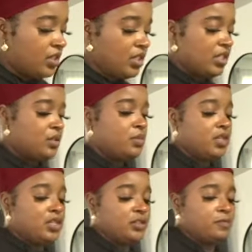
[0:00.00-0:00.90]
good in the
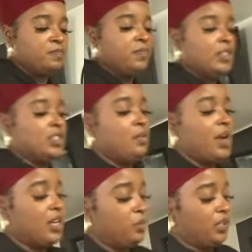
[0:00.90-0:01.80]
mud.
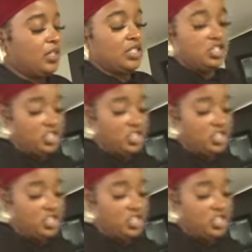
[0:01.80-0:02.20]
Somebody need to put this in the